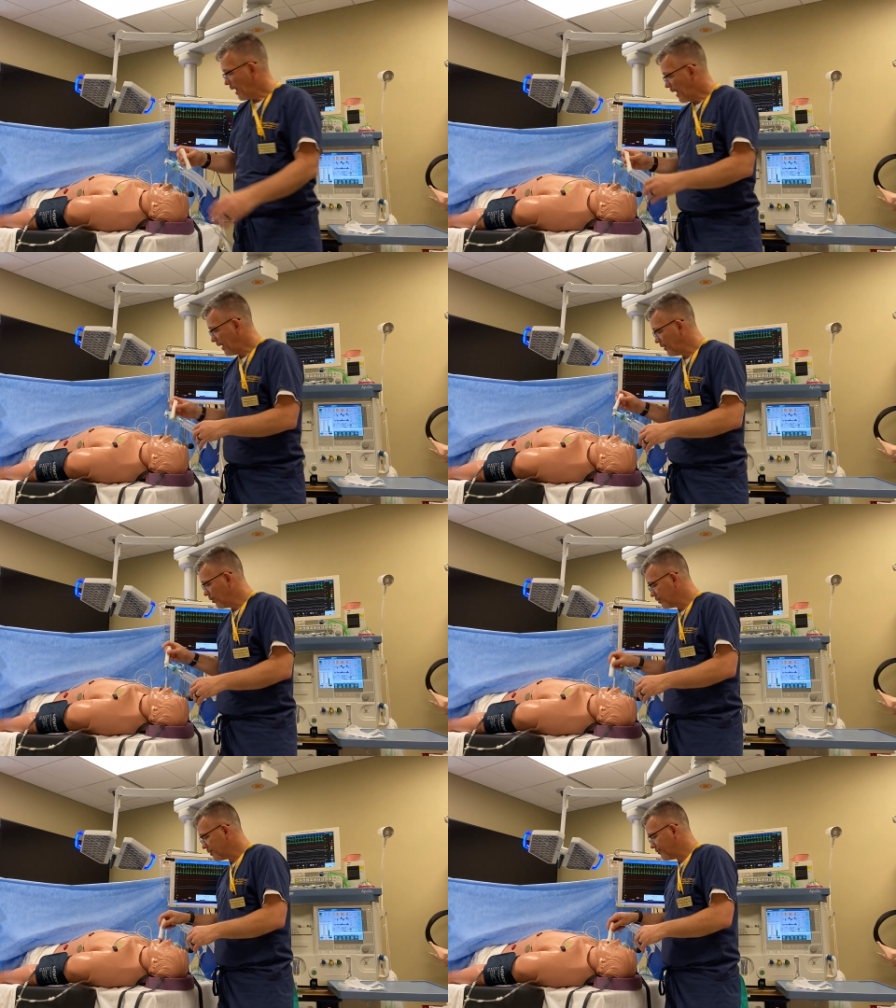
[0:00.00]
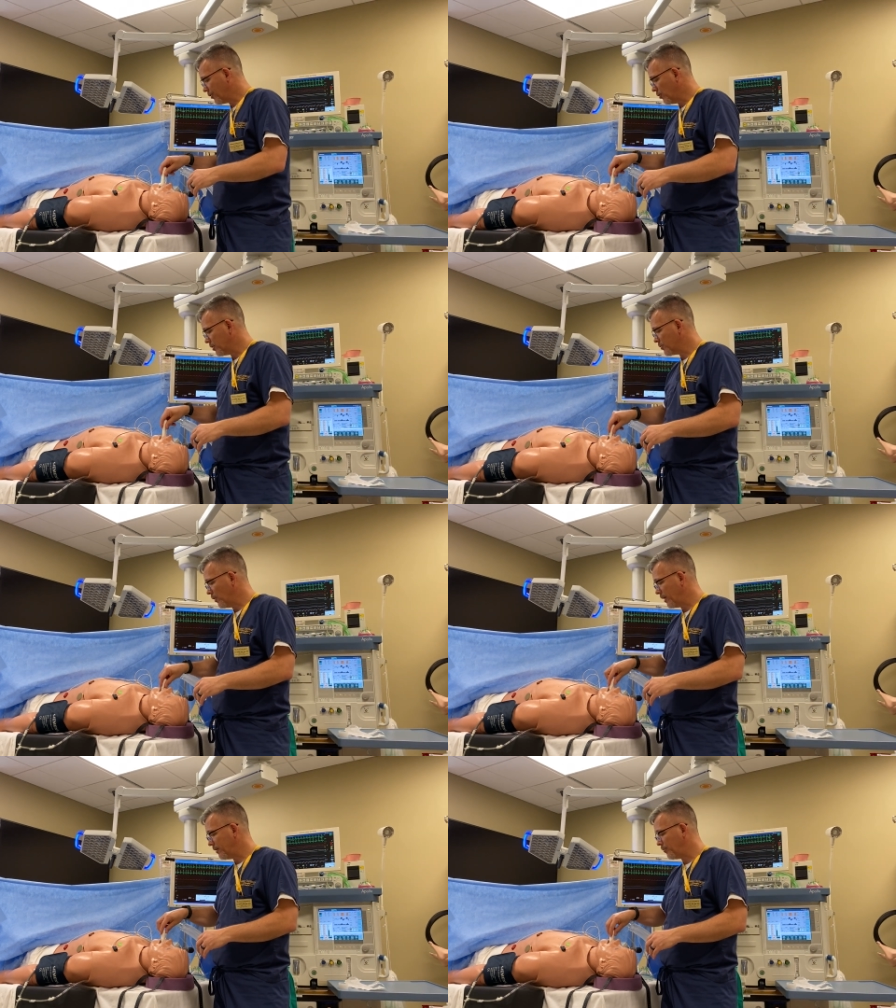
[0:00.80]
I don't, of course,
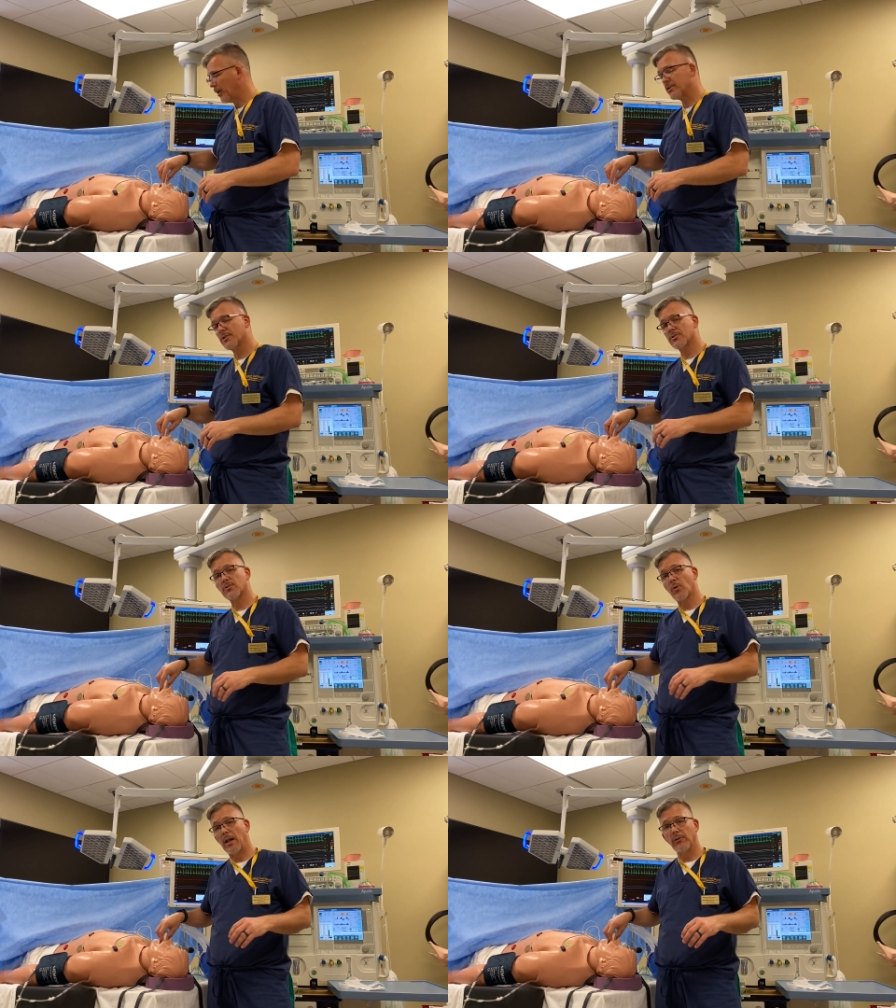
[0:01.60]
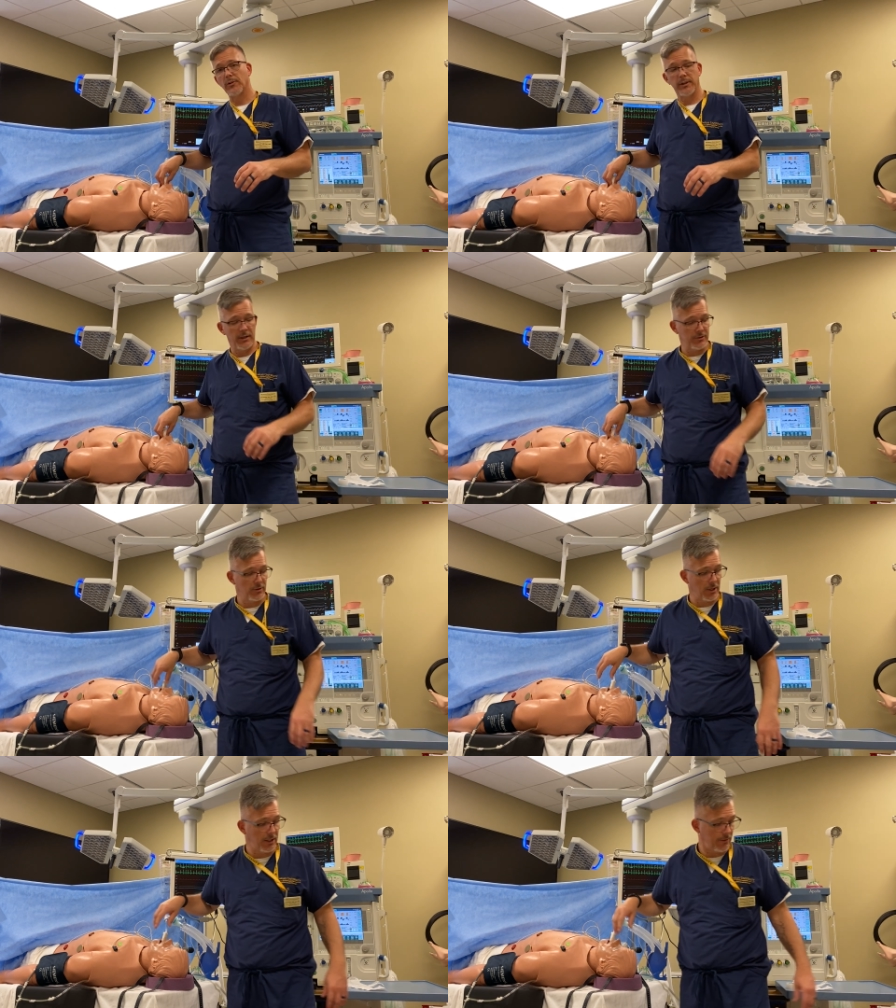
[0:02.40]
want patients swallowing this or
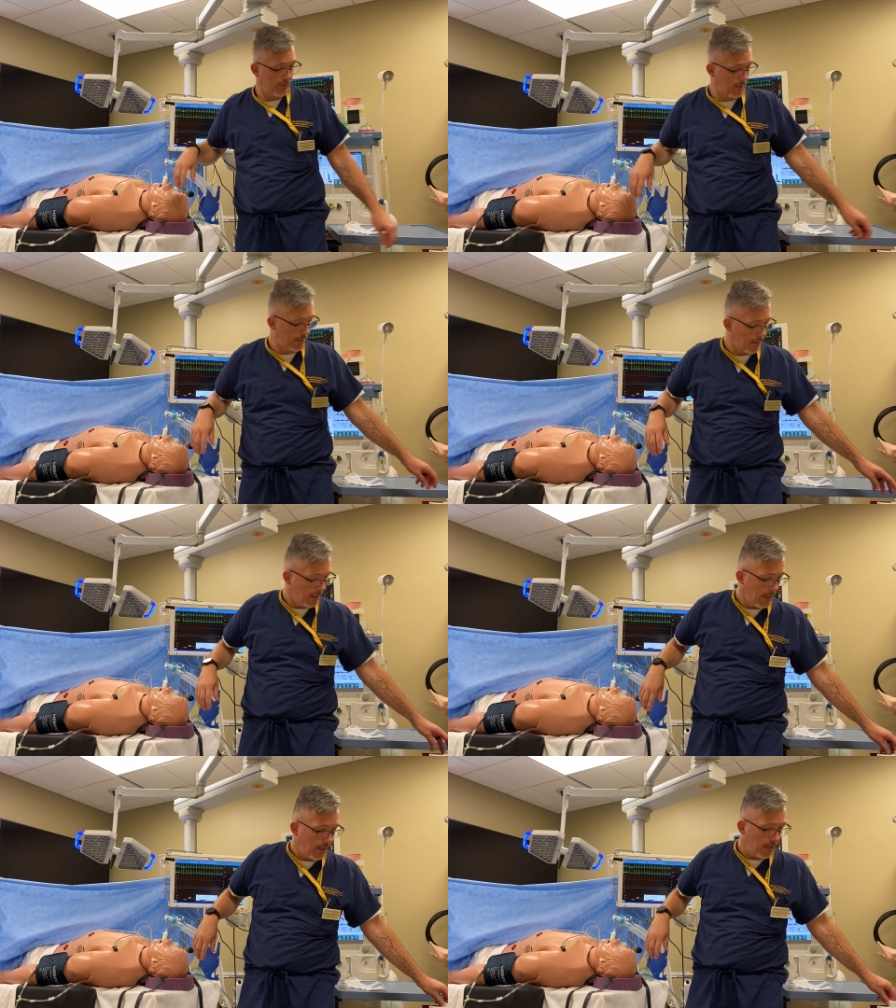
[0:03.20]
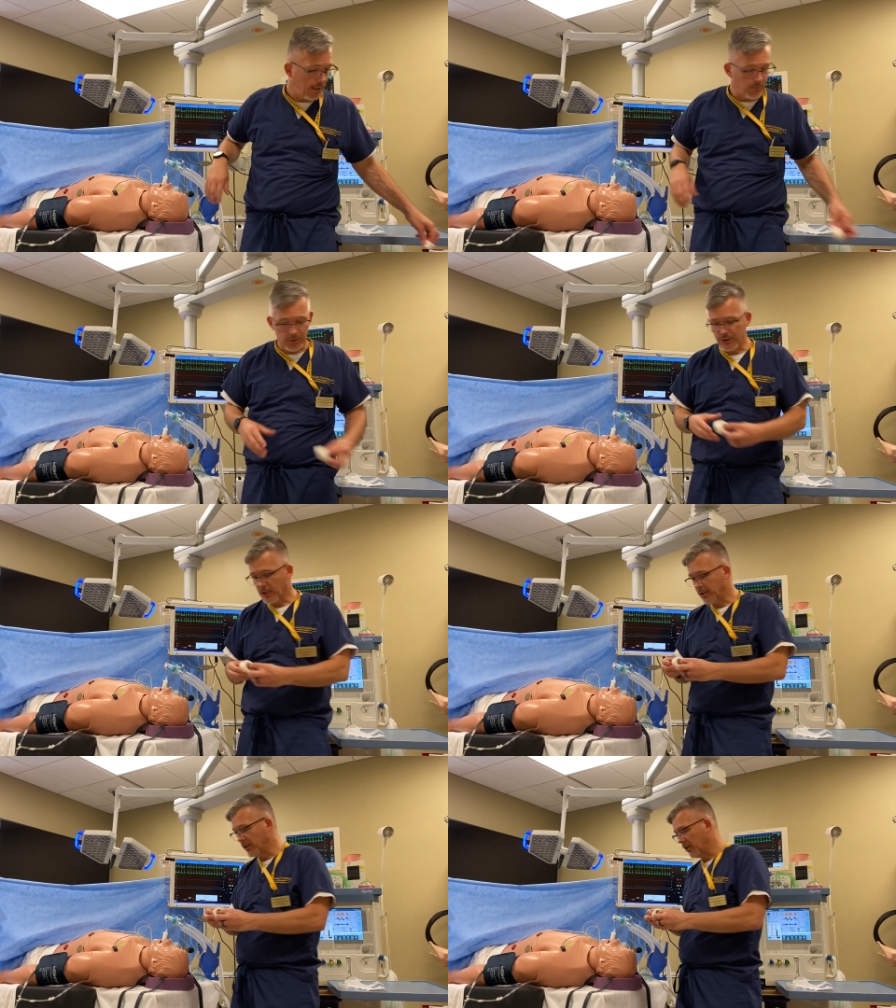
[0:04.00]
anything. And what you
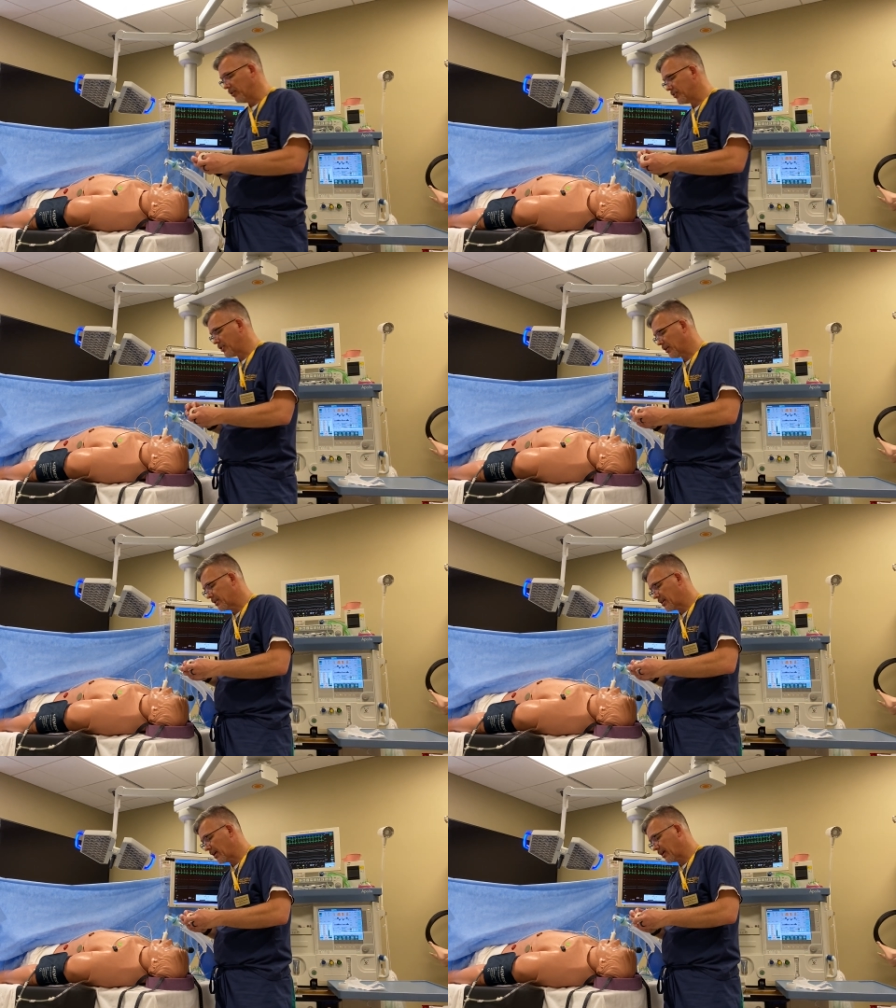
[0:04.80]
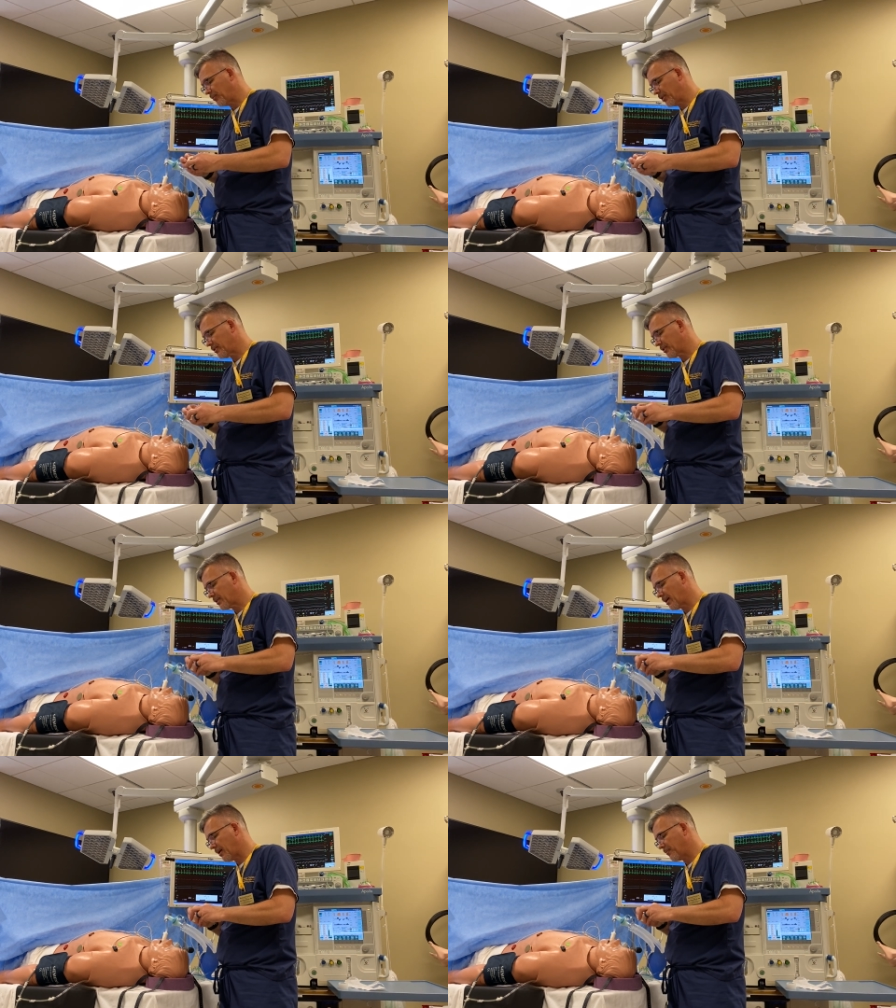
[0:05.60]
can do is you can take a piece of
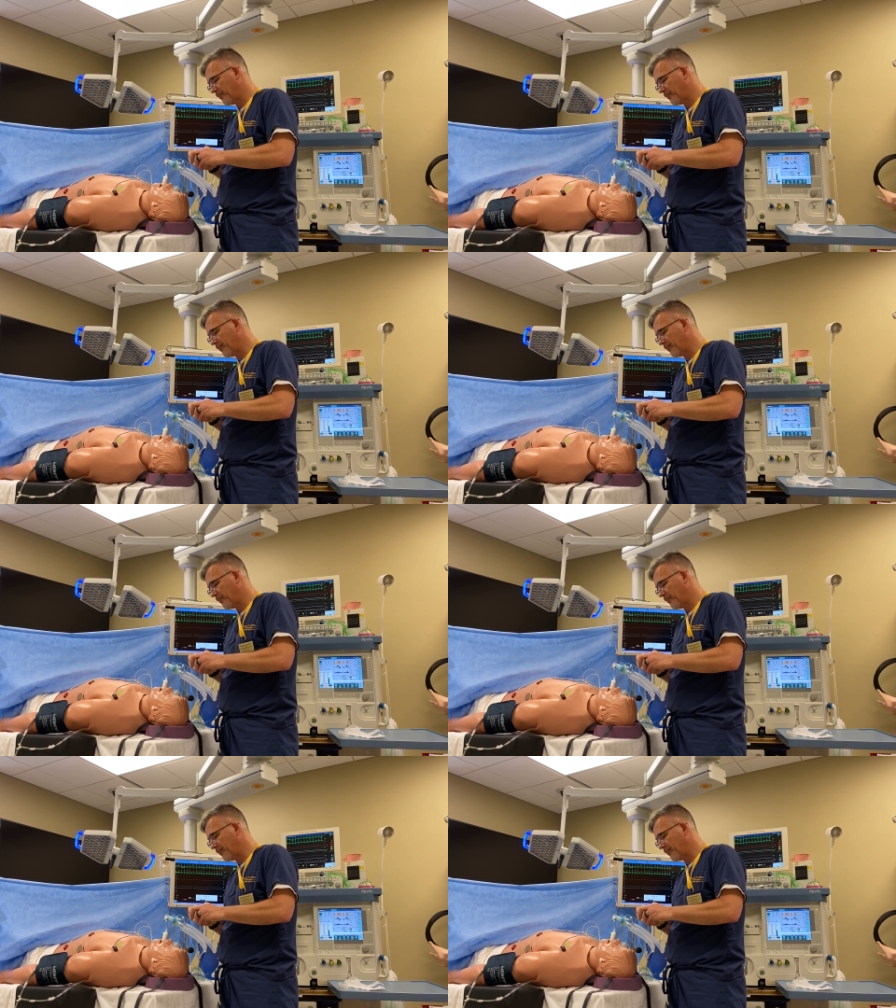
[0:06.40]
tape